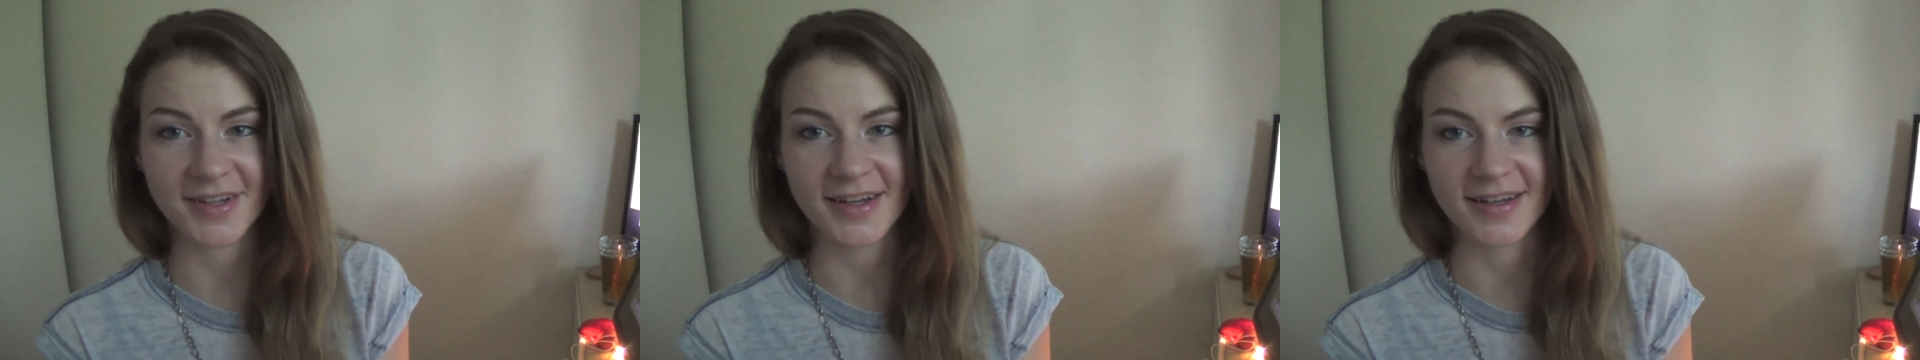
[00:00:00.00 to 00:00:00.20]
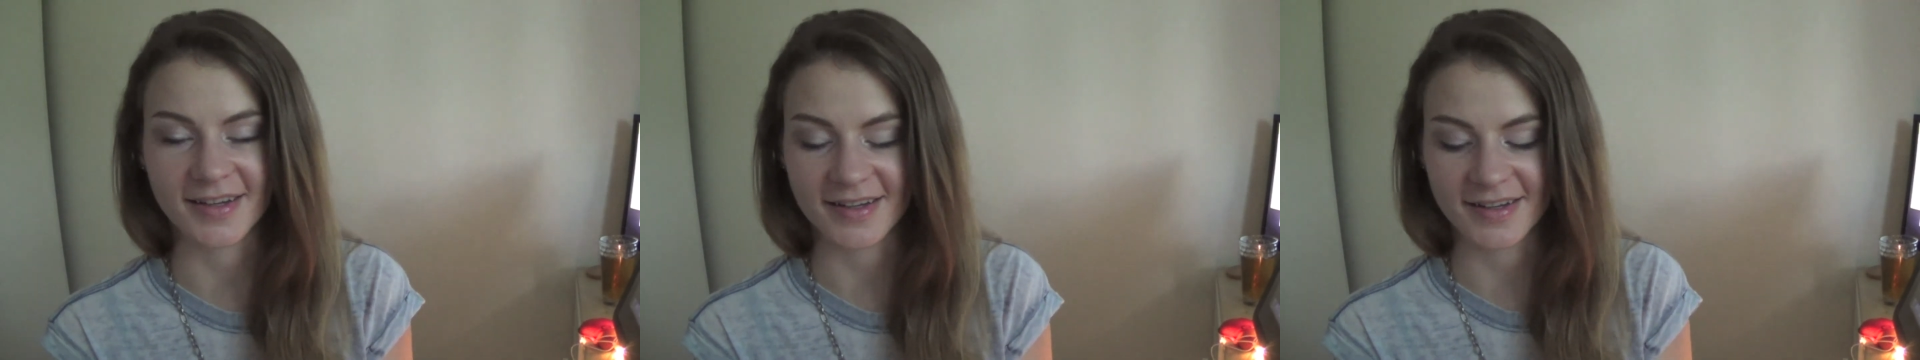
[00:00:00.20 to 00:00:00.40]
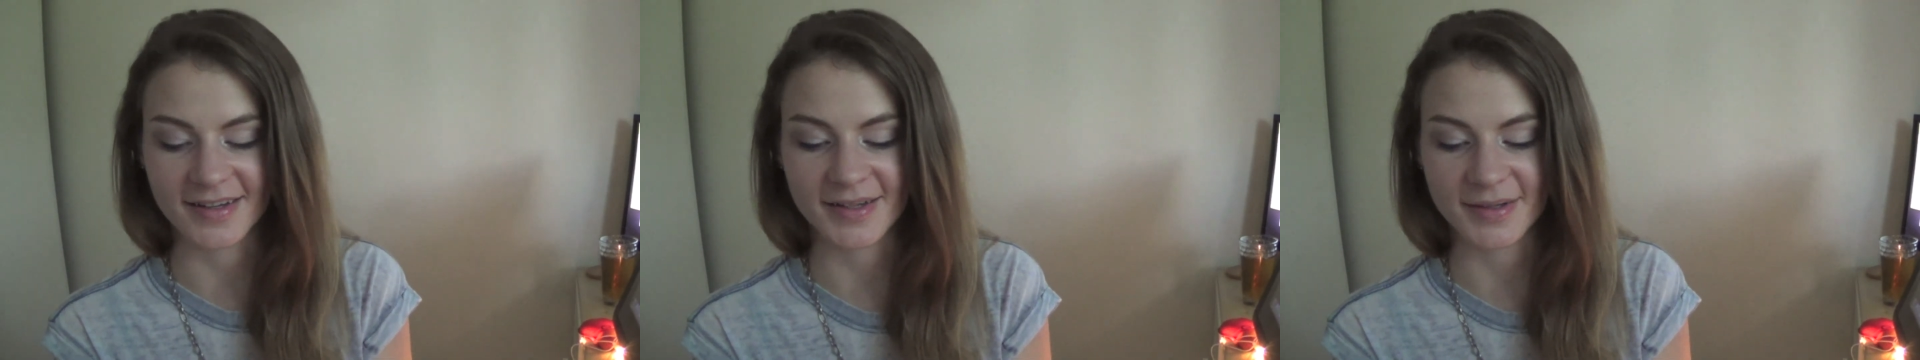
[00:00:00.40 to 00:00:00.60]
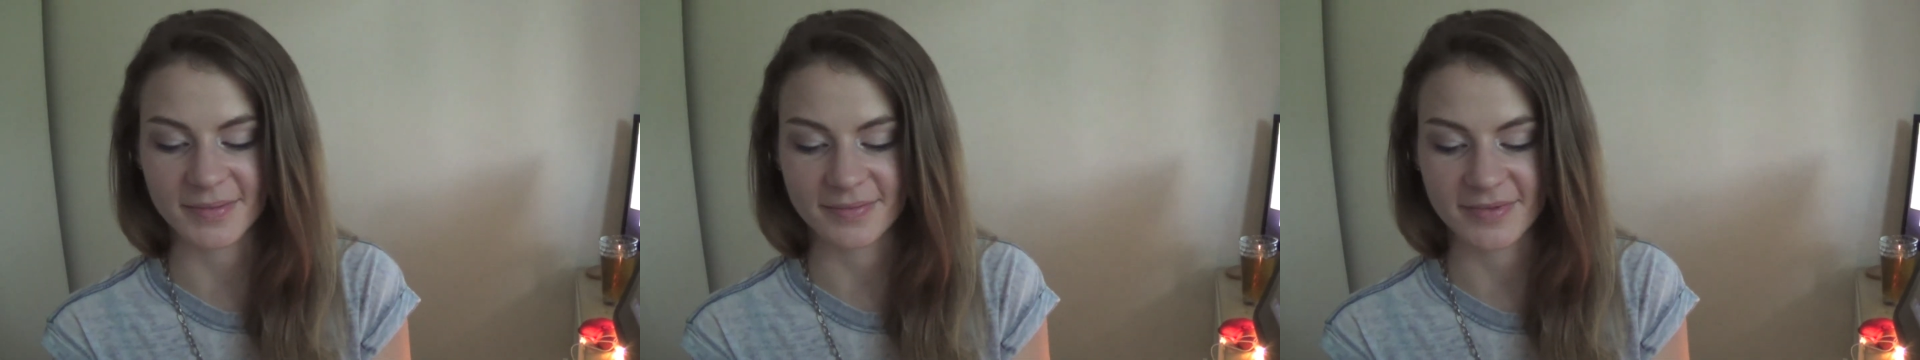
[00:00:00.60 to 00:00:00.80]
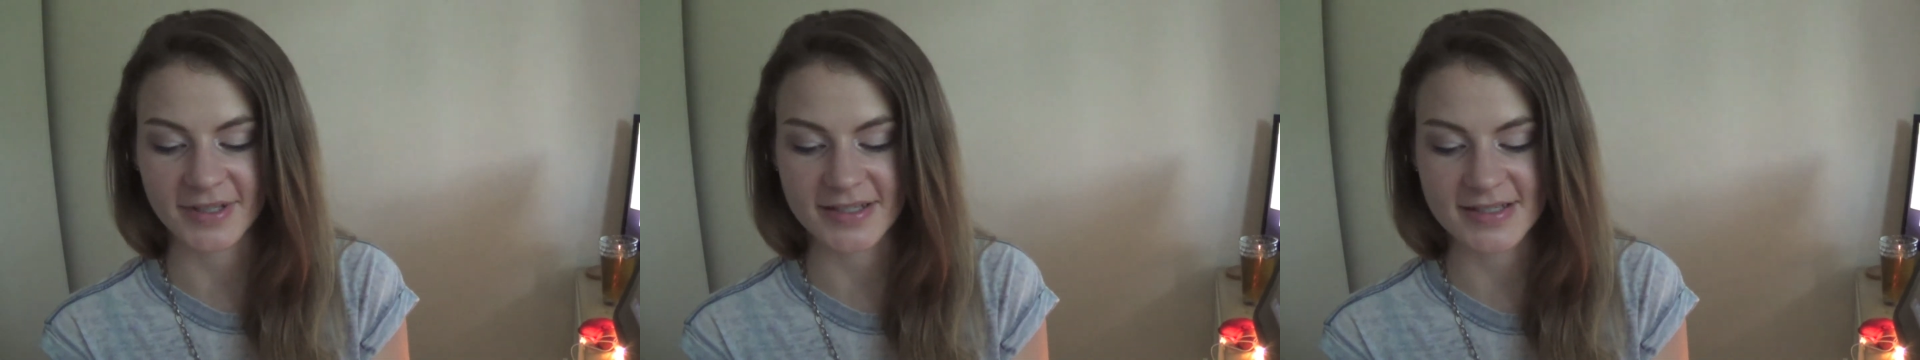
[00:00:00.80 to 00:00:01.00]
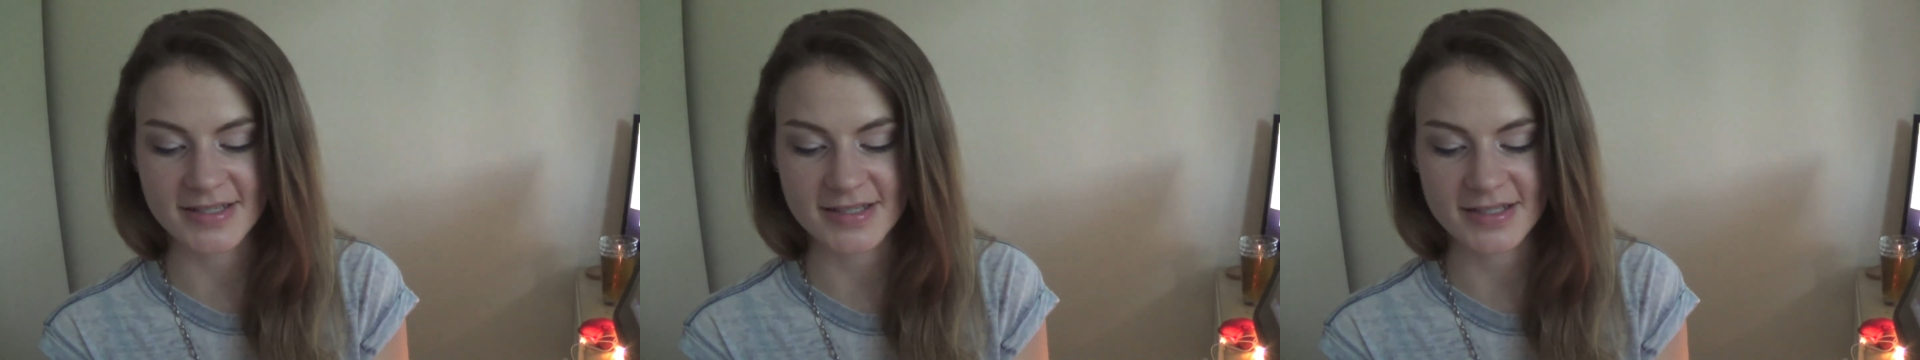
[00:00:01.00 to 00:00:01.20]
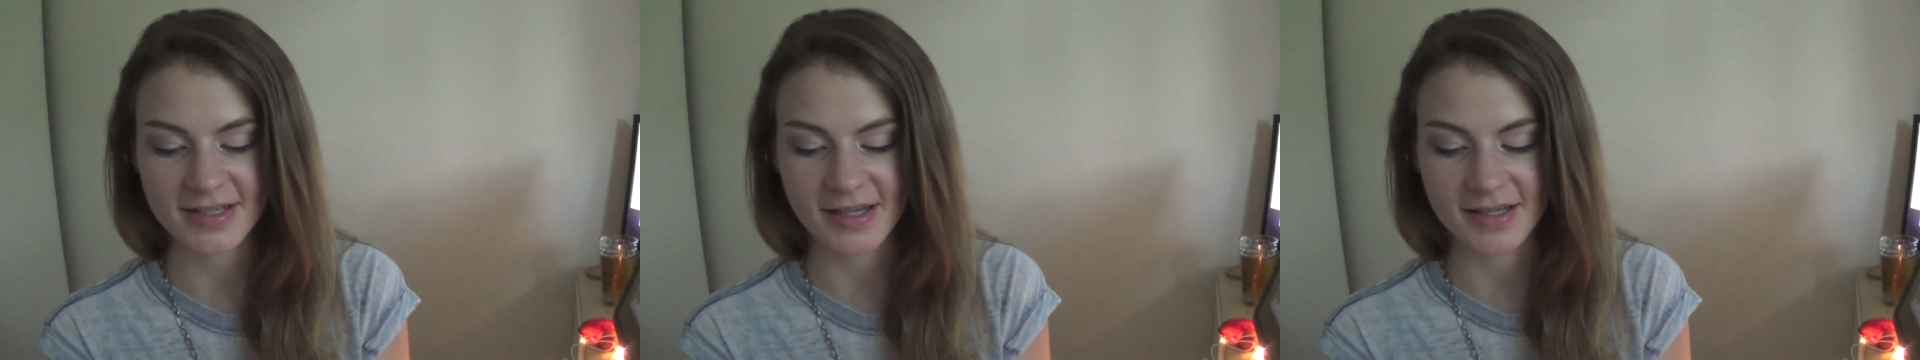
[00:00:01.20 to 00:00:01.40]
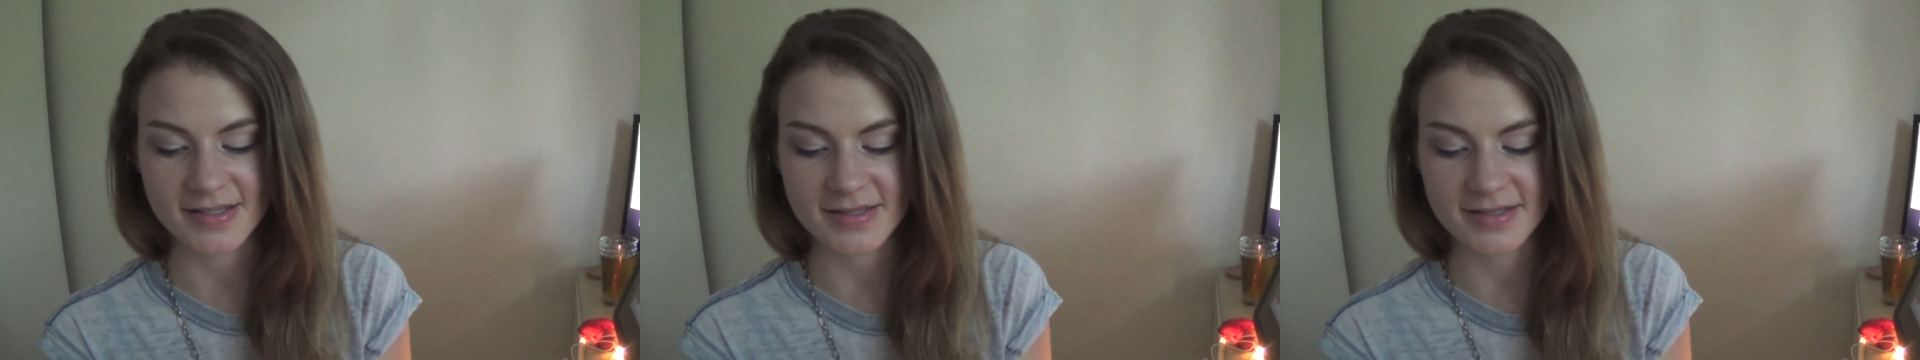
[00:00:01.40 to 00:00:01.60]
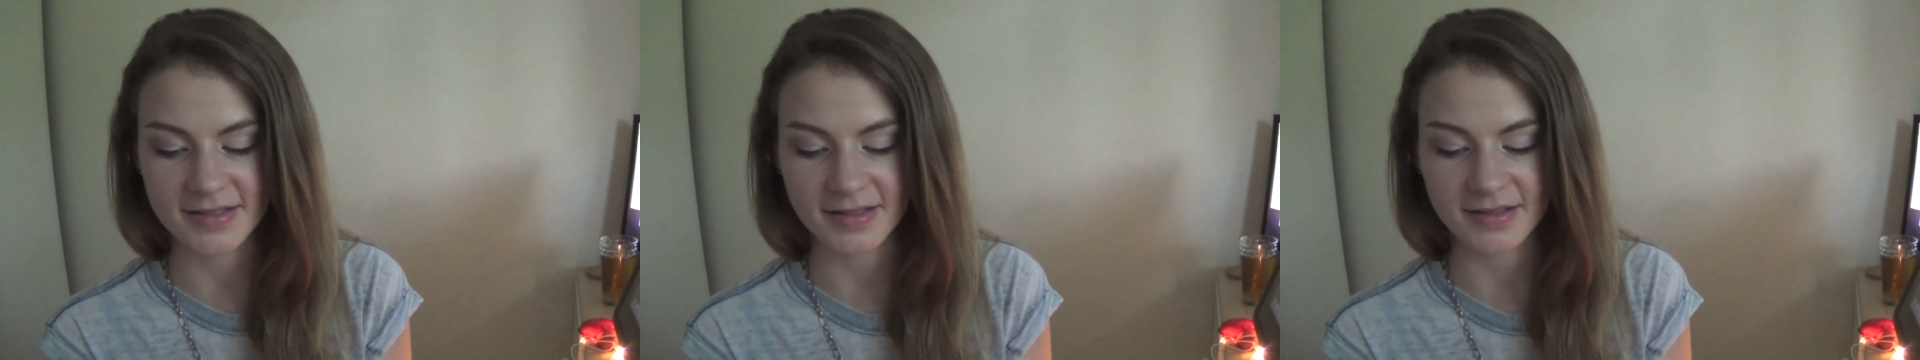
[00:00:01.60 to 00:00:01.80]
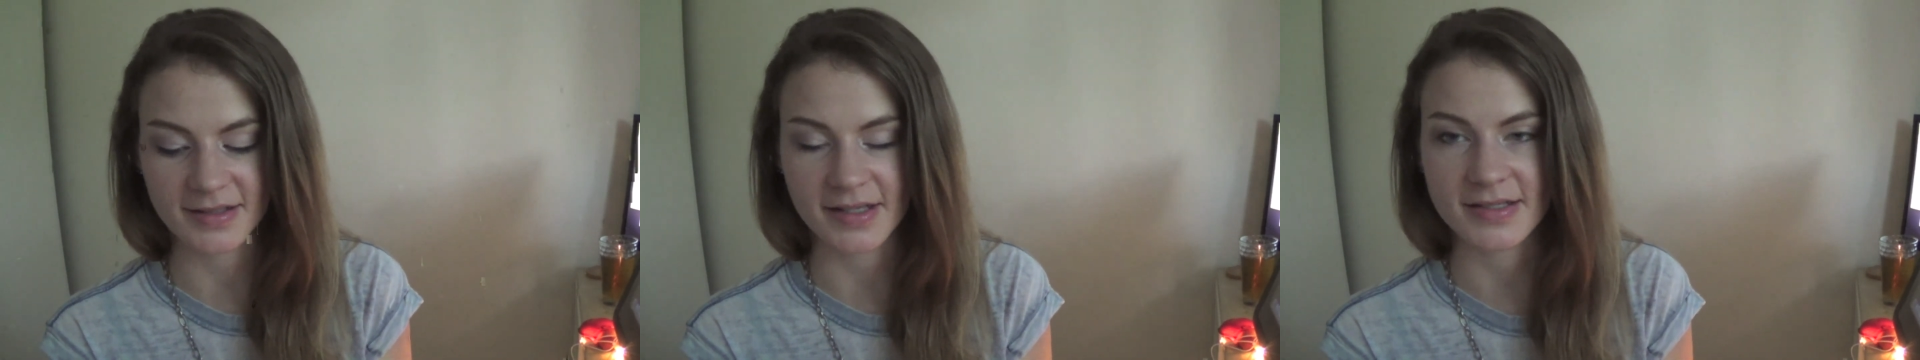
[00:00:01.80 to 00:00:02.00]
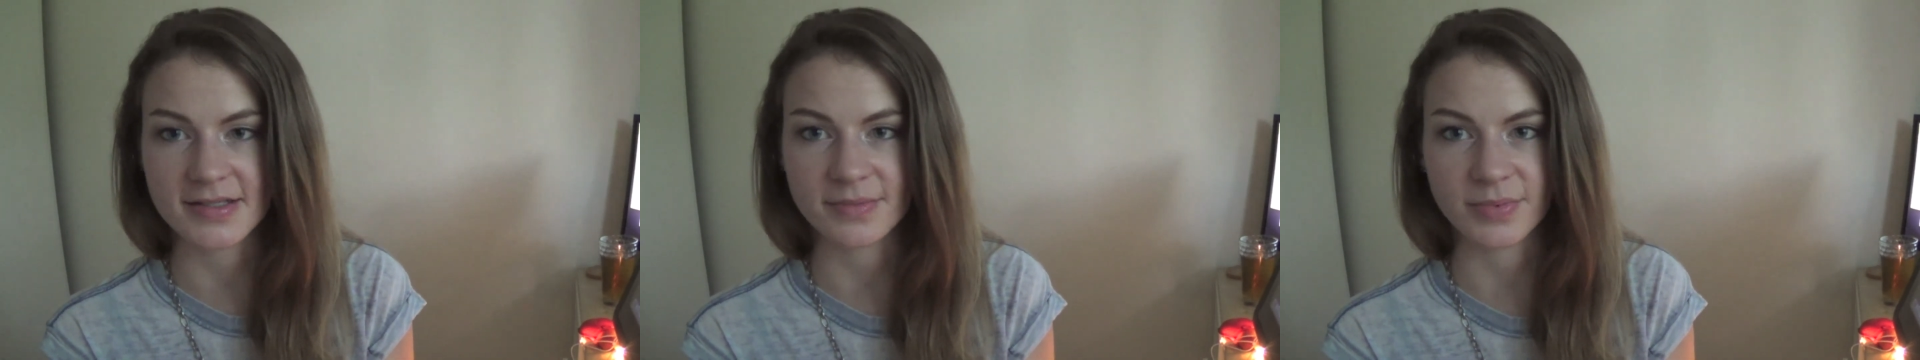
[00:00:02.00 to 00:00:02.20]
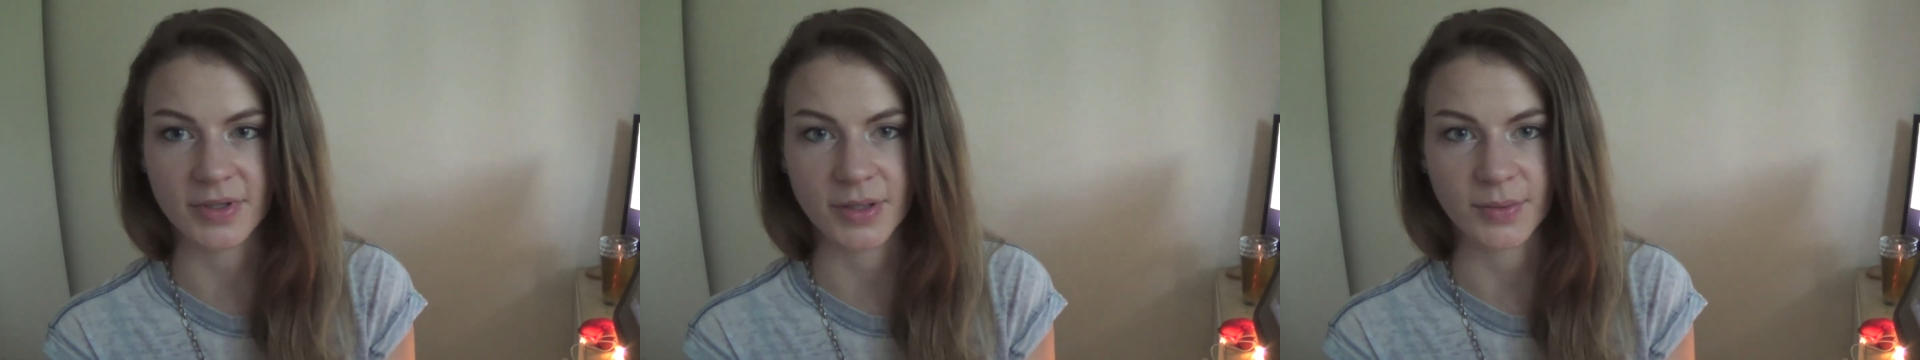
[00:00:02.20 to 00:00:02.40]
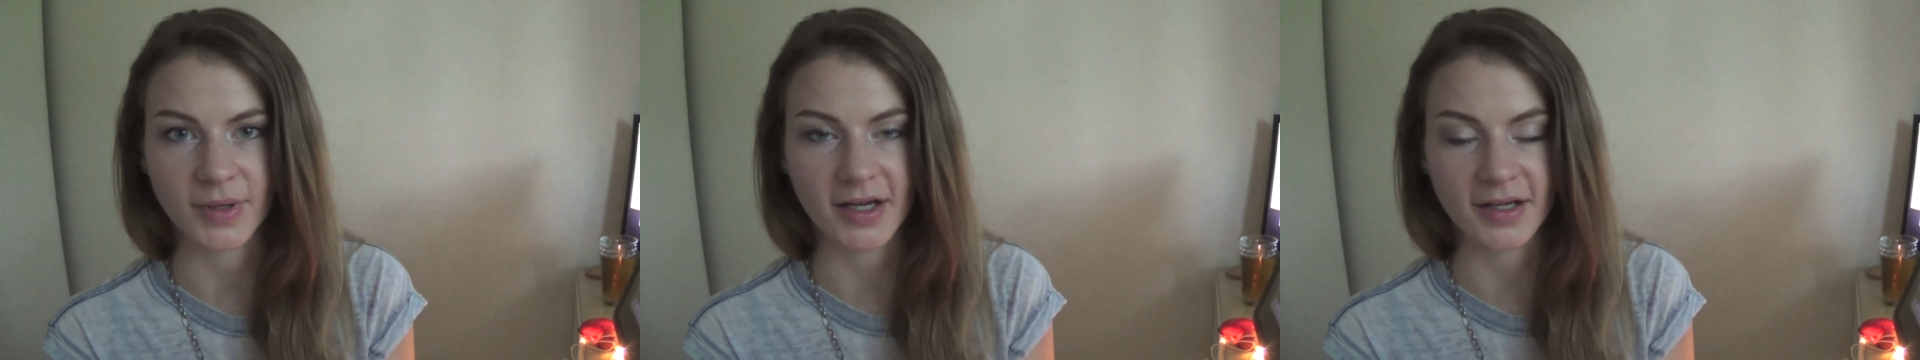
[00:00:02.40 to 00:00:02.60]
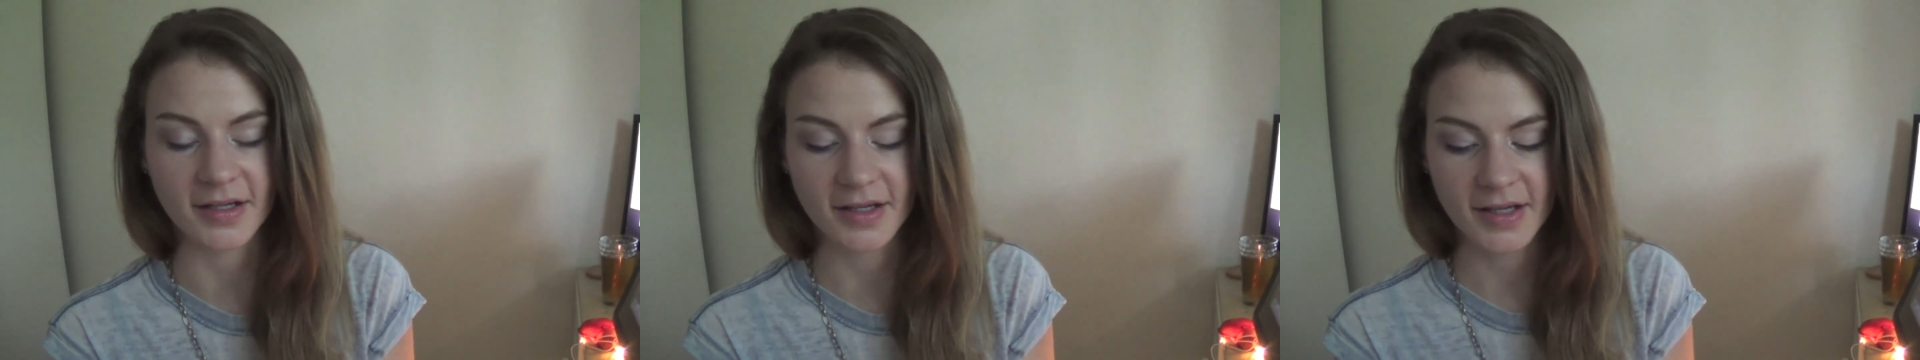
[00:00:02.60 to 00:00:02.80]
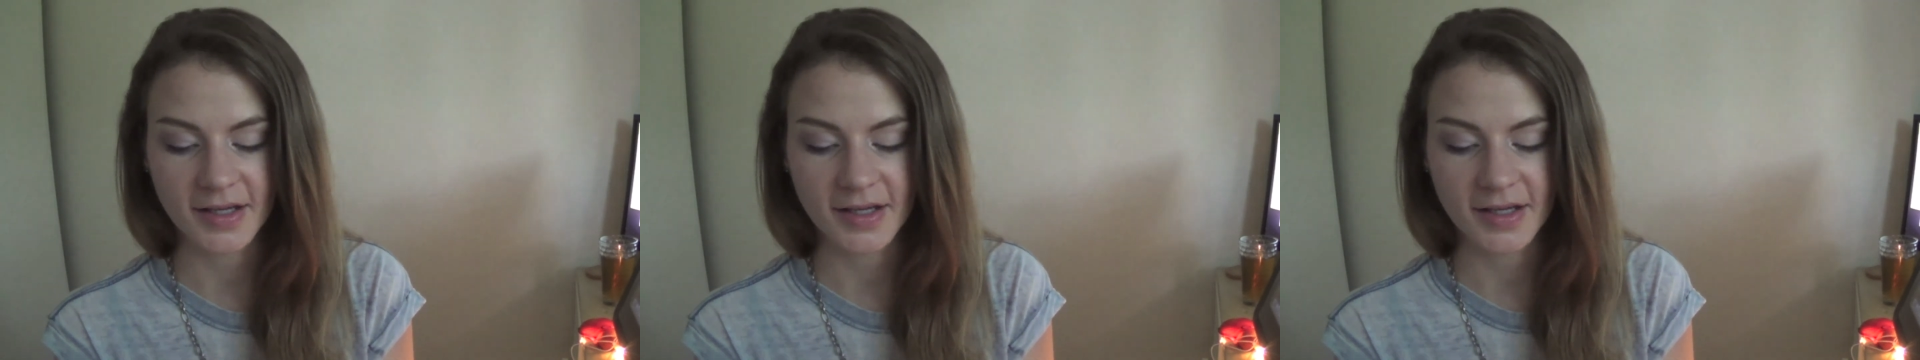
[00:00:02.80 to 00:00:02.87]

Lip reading: but I still liked it pretty well.